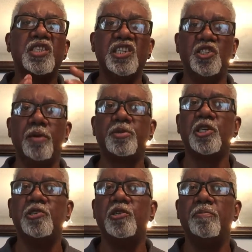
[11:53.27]
the
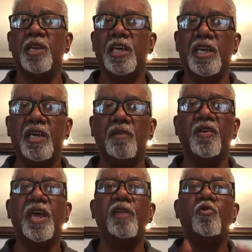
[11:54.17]
Egyptians to believe
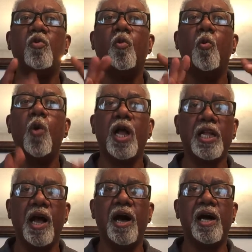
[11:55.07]
in
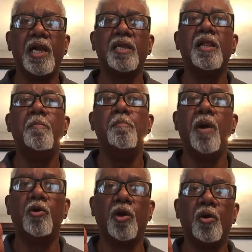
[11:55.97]
one God,
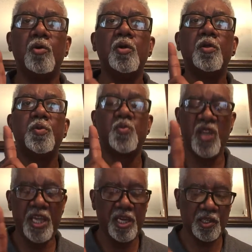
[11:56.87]

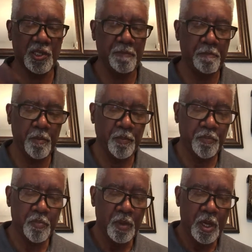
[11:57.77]
monotheism.
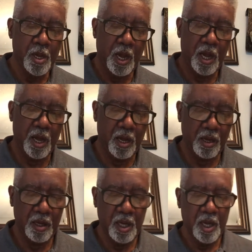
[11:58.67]
Now,